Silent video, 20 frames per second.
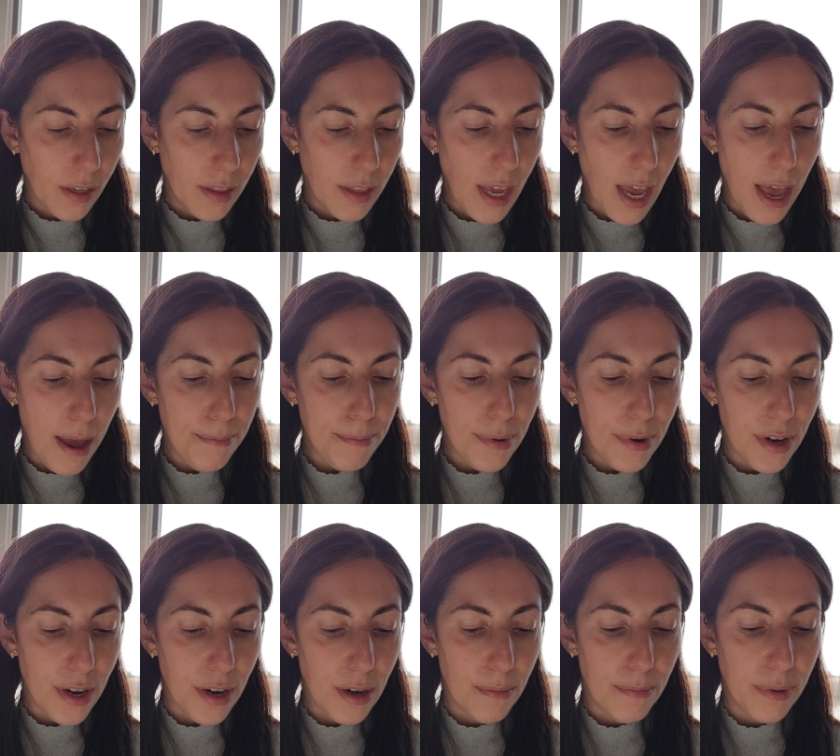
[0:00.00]
The
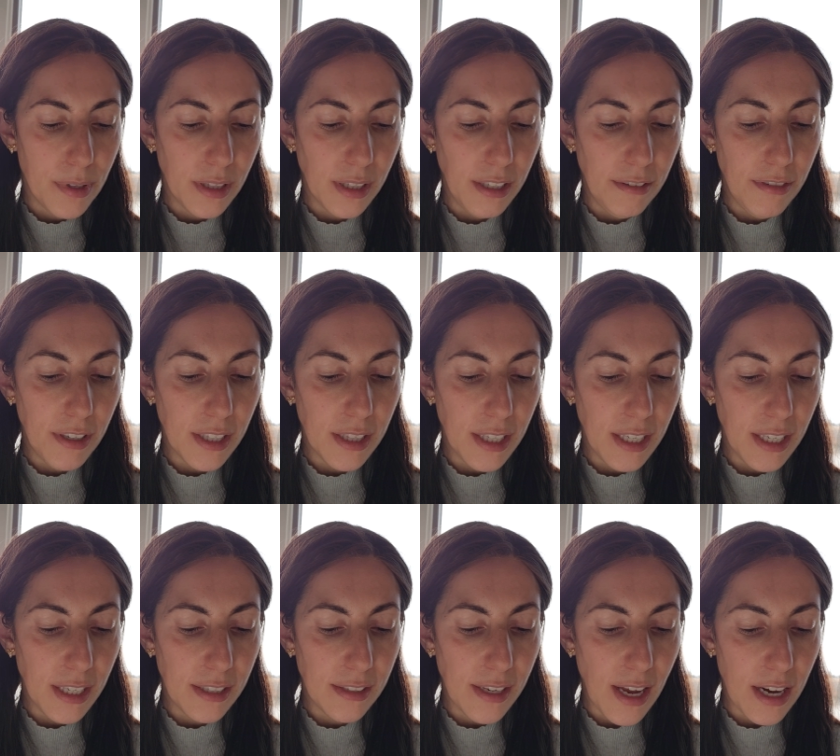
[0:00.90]
emperor, believing the
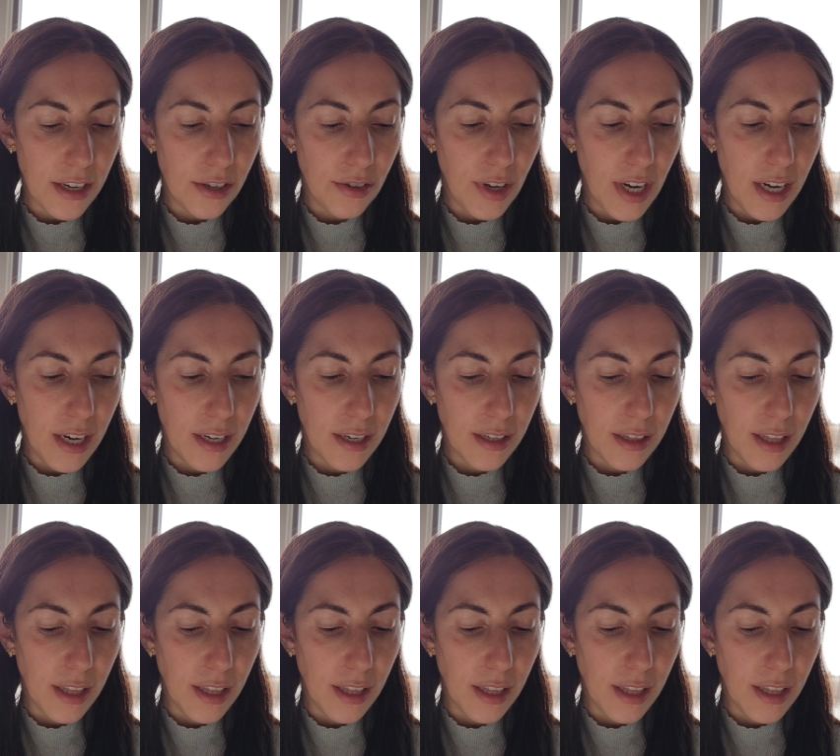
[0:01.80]
exaggerated